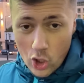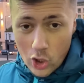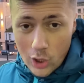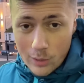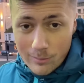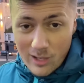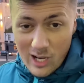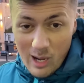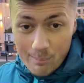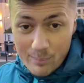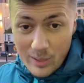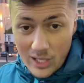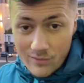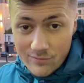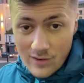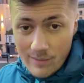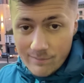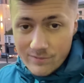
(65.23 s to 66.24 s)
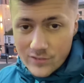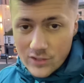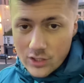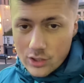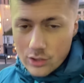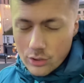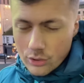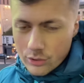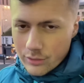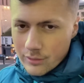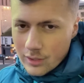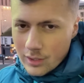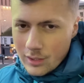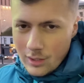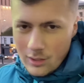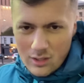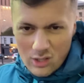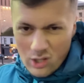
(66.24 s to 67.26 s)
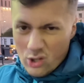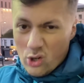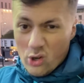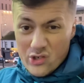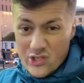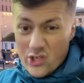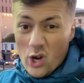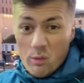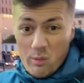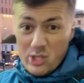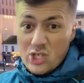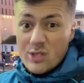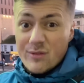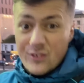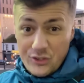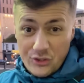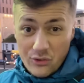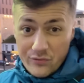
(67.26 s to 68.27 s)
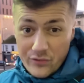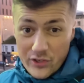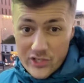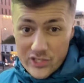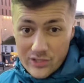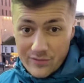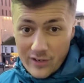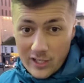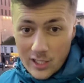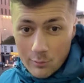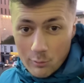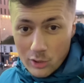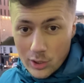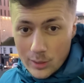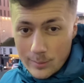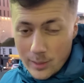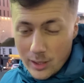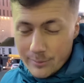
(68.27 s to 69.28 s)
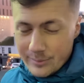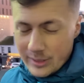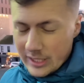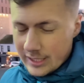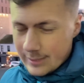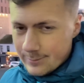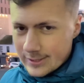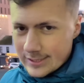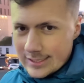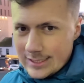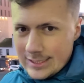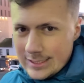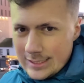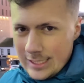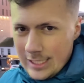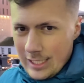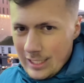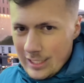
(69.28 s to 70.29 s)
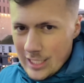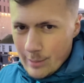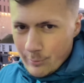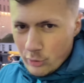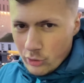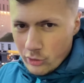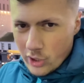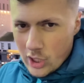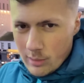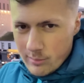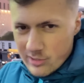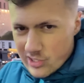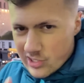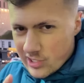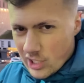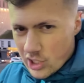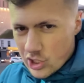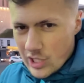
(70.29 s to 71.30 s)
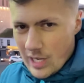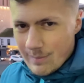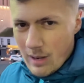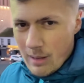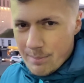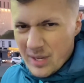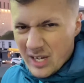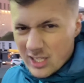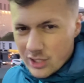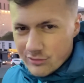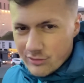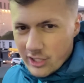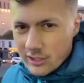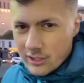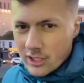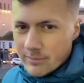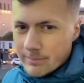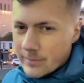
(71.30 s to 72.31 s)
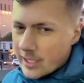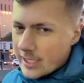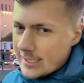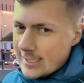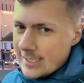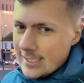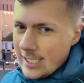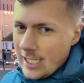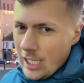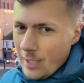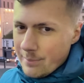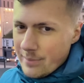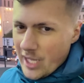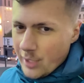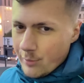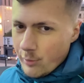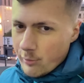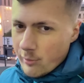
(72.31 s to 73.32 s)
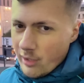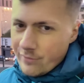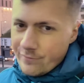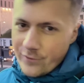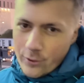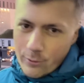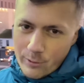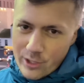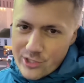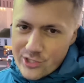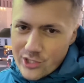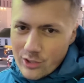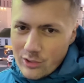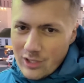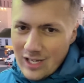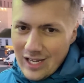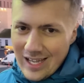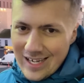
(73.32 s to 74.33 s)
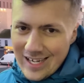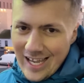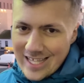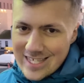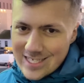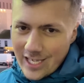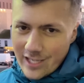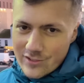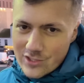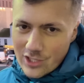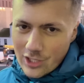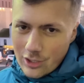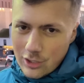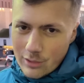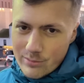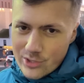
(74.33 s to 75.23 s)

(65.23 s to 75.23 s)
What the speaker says: number I picked for Anthony Gordon? Of course, you got to watch the video first to find out what number I picked. But let me know in the comments section, have I picked the right number? But anyway, without further ado, let's get into the club